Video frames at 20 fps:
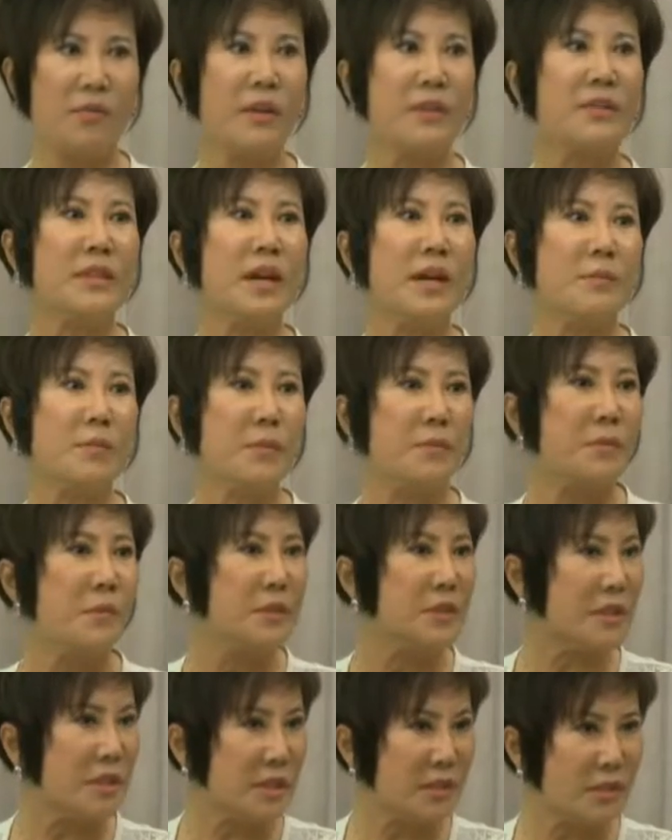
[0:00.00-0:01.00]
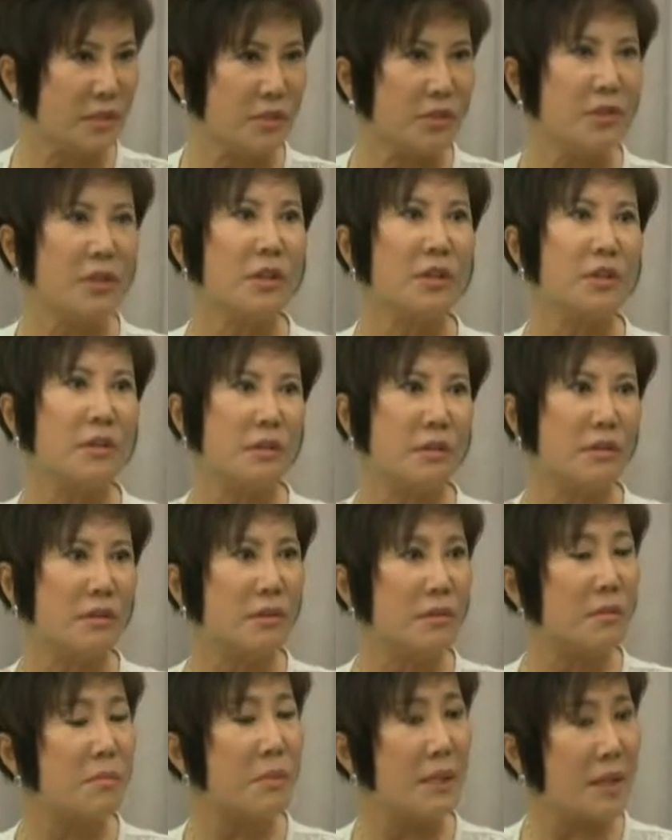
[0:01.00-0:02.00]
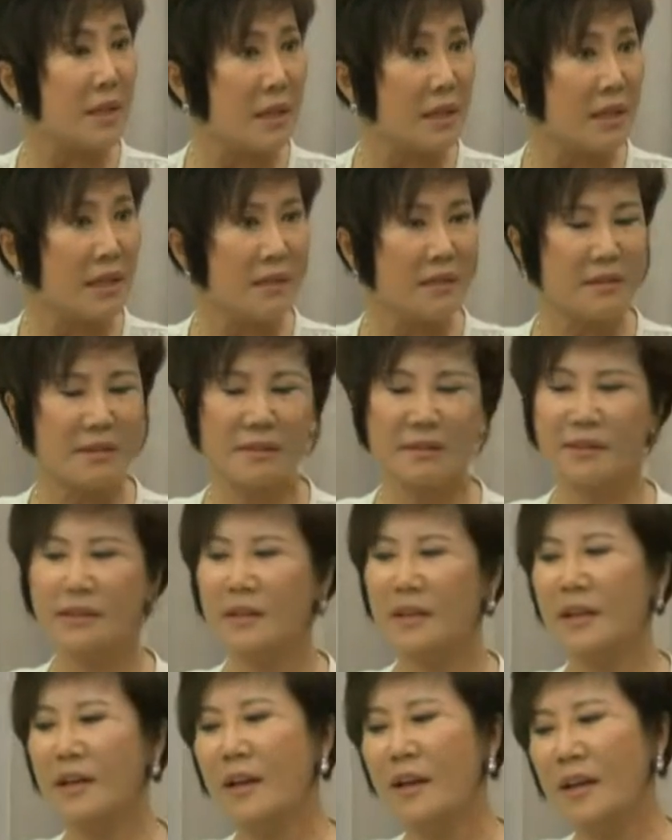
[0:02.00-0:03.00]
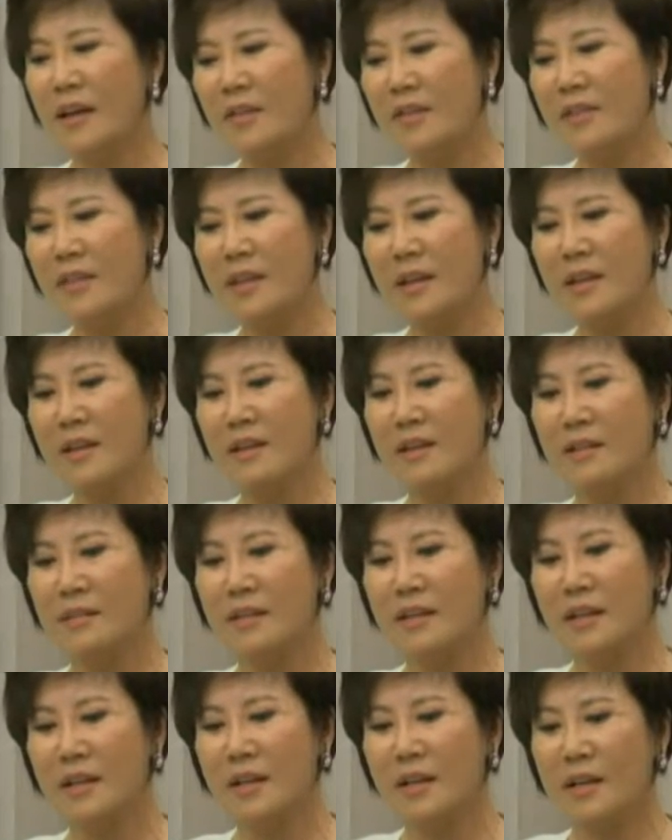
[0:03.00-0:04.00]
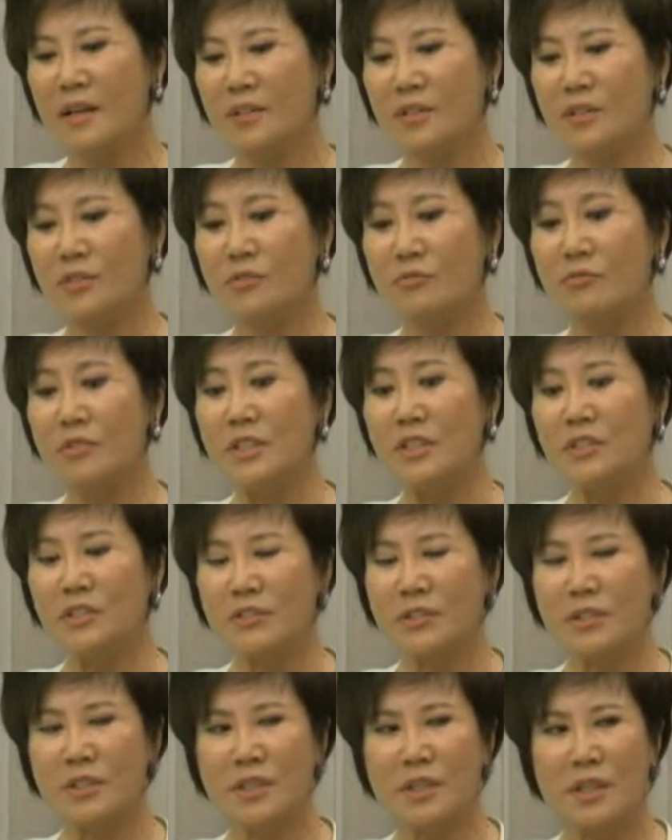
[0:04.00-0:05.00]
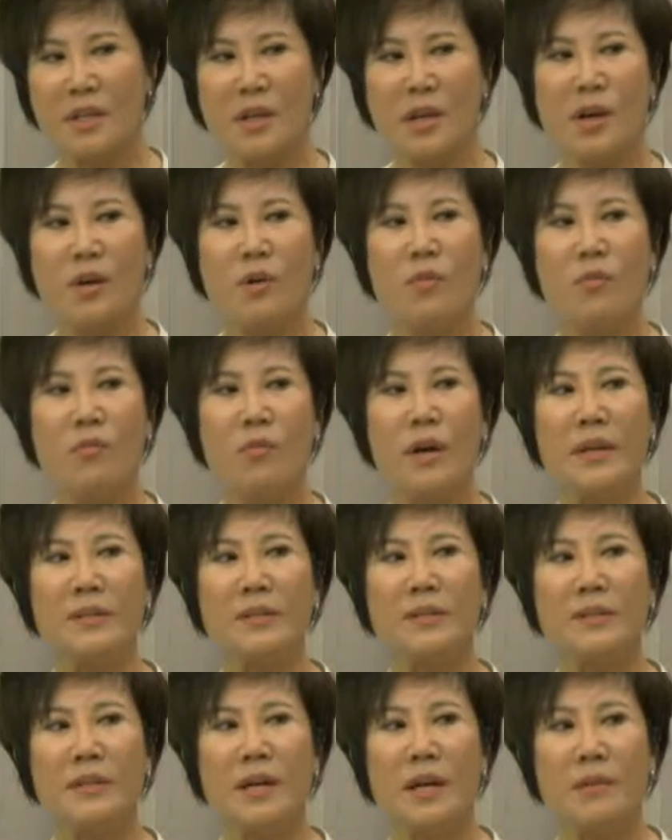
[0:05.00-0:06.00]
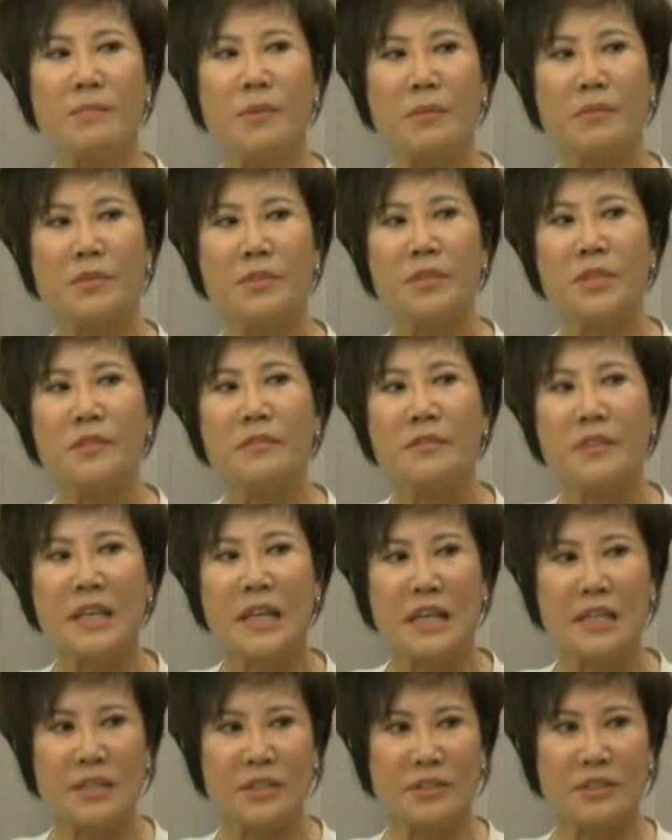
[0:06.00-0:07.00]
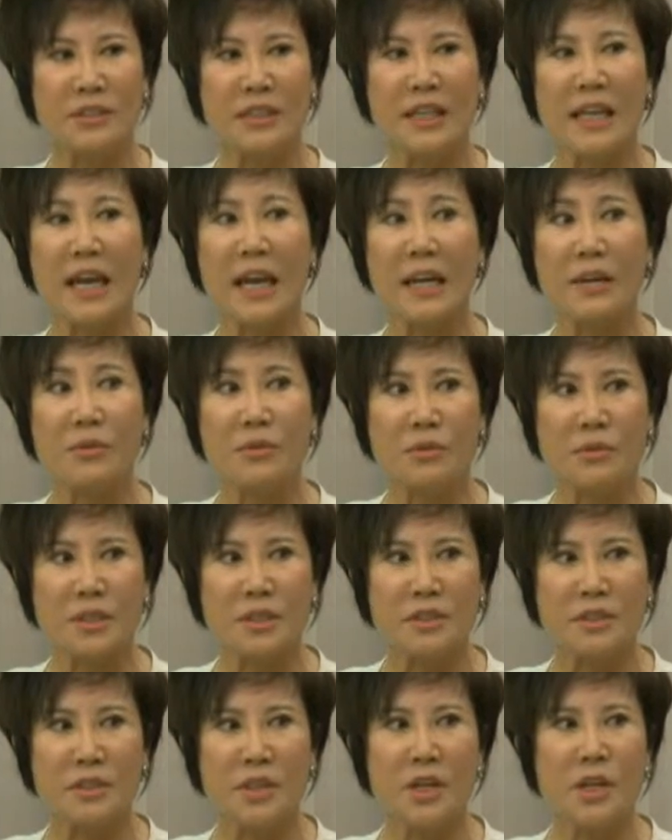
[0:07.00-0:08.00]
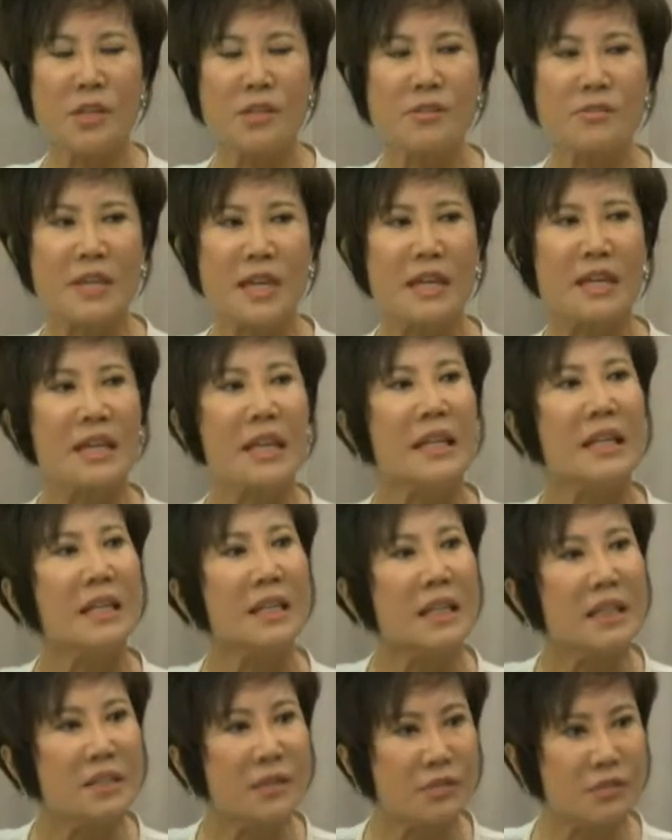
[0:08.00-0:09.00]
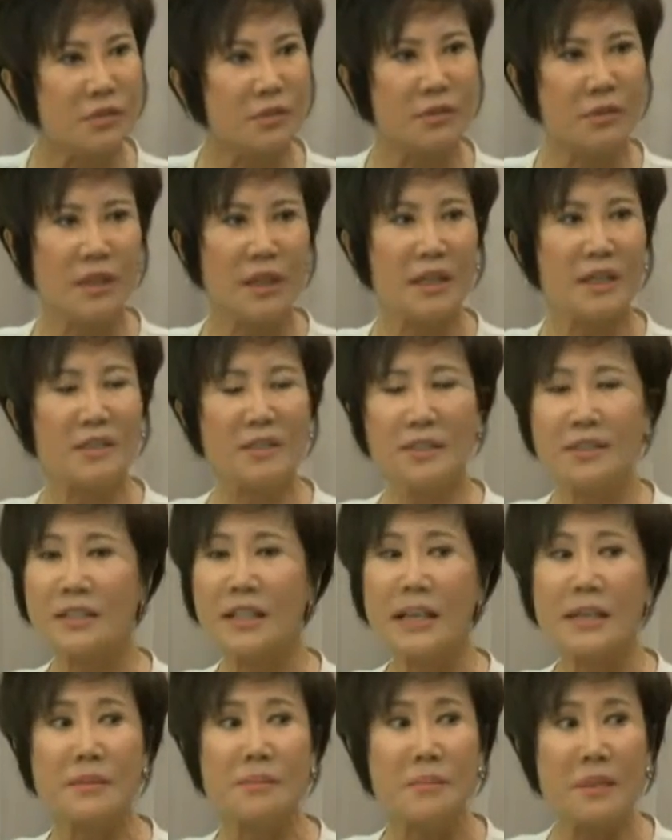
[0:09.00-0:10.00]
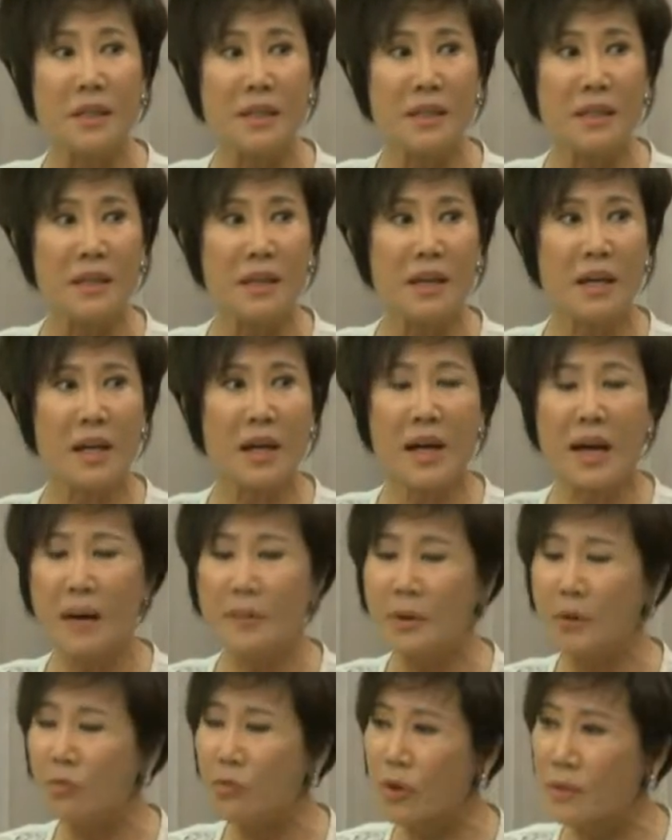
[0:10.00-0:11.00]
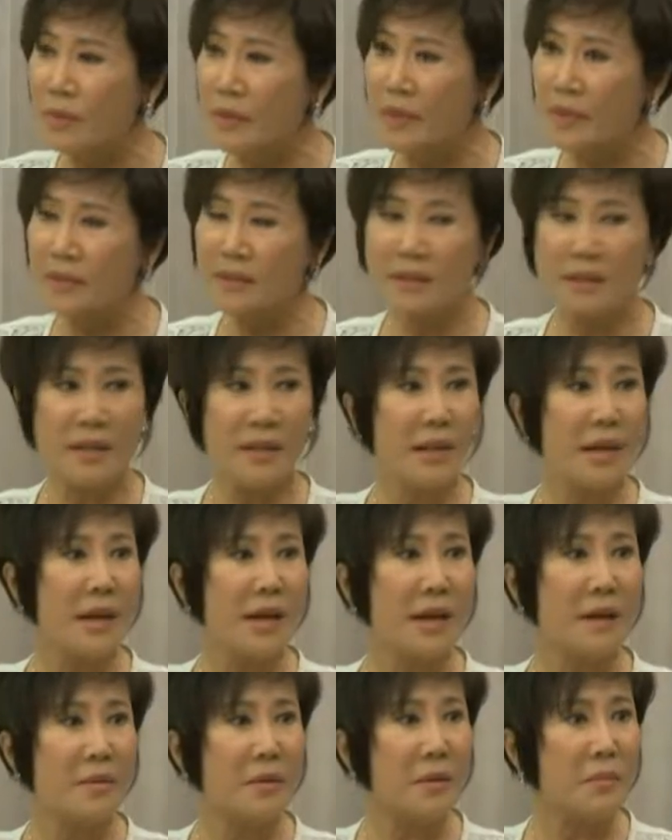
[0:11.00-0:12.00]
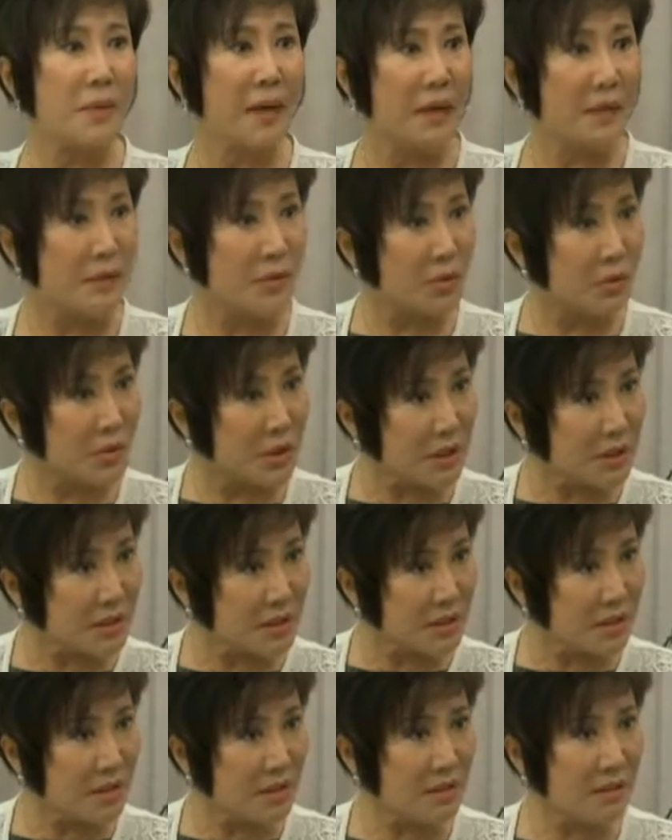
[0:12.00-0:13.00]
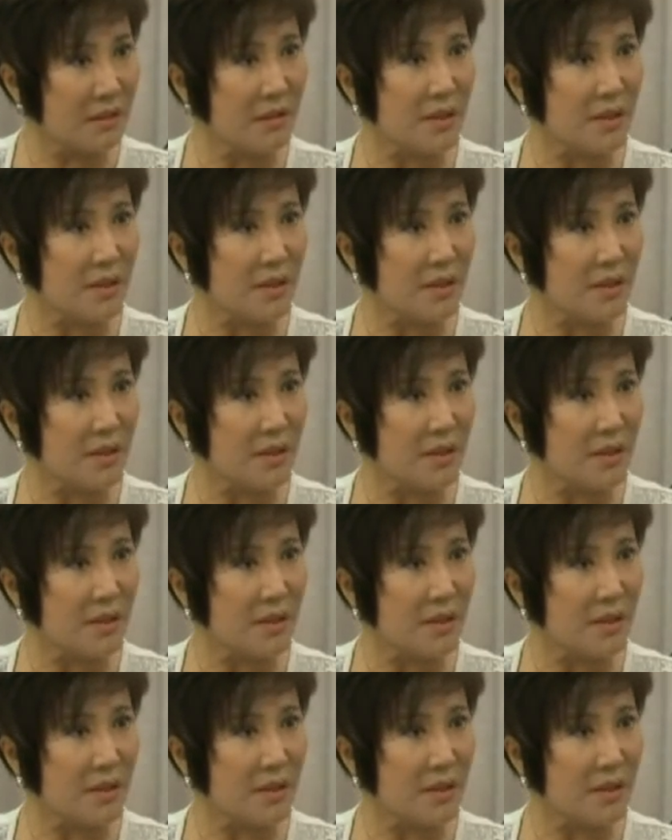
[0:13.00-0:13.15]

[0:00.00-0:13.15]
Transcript: What type of business you're going to be in. And then just research what type of certification categories you can get into. Just like me, I'm a woman, I'm a minority.